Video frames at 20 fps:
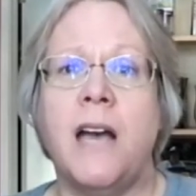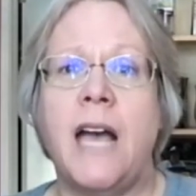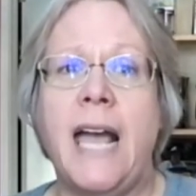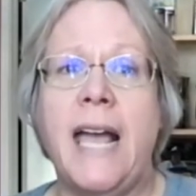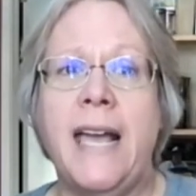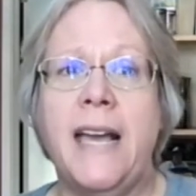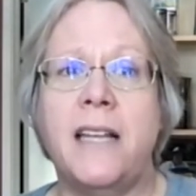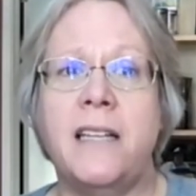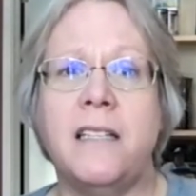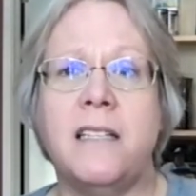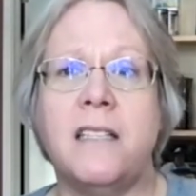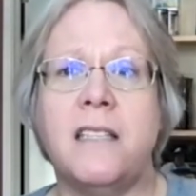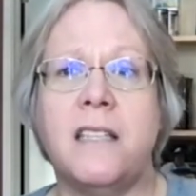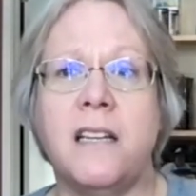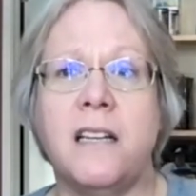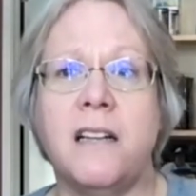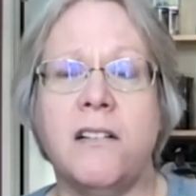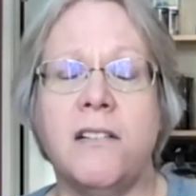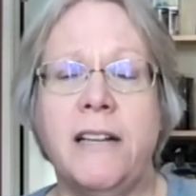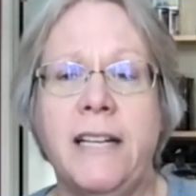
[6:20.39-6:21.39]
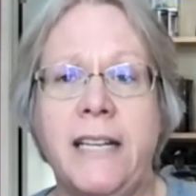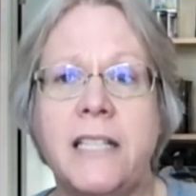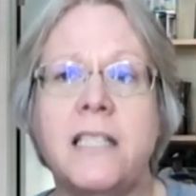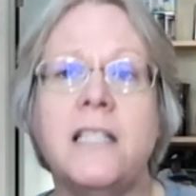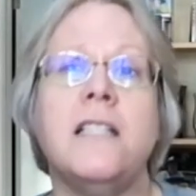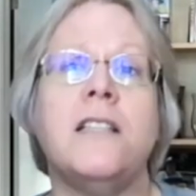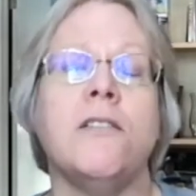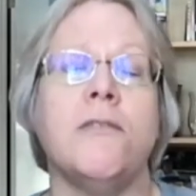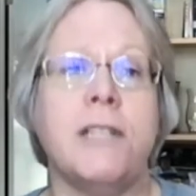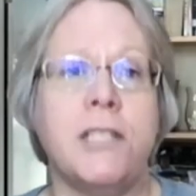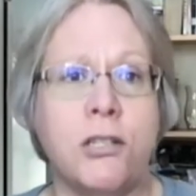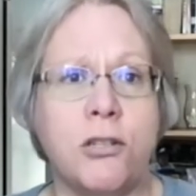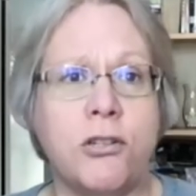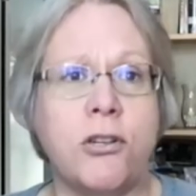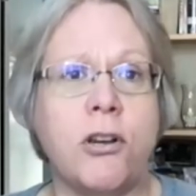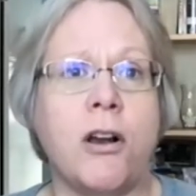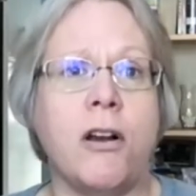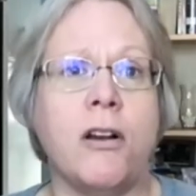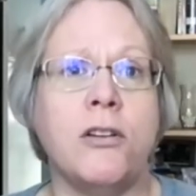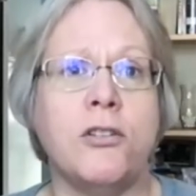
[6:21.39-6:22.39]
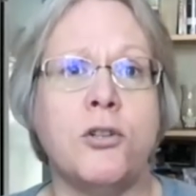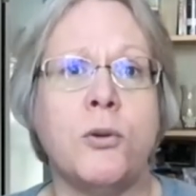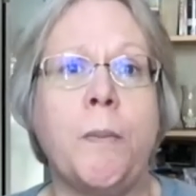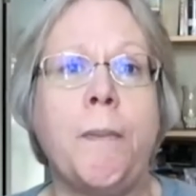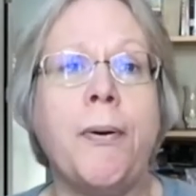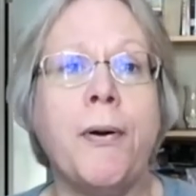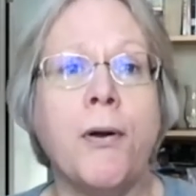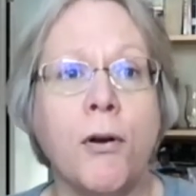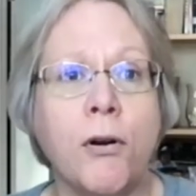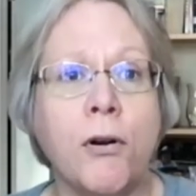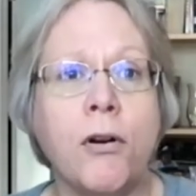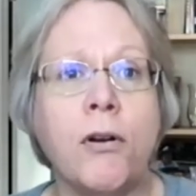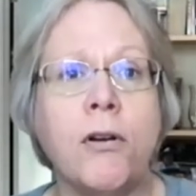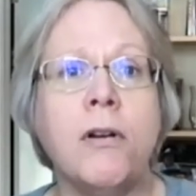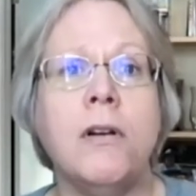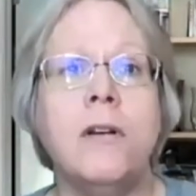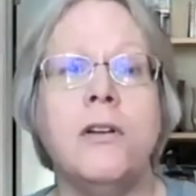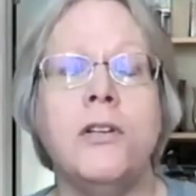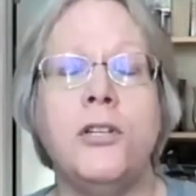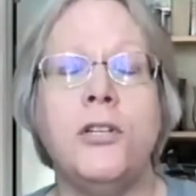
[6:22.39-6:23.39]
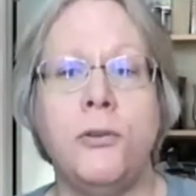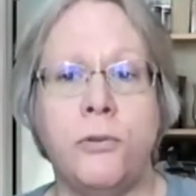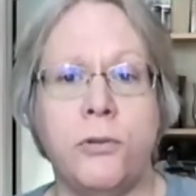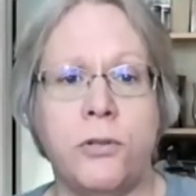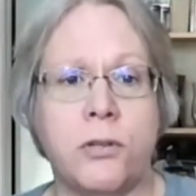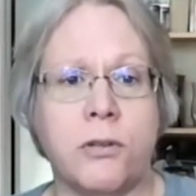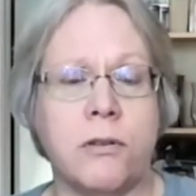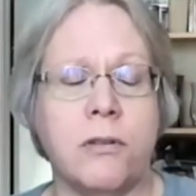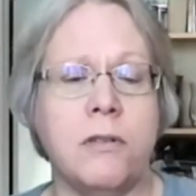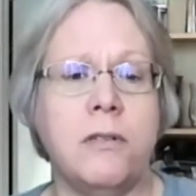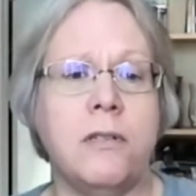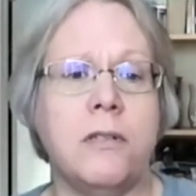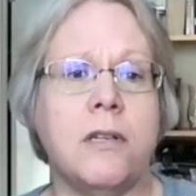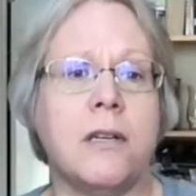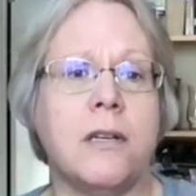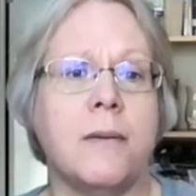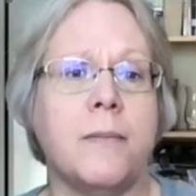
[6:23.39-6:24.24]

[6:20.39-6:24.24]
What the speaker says: And there is a charge per user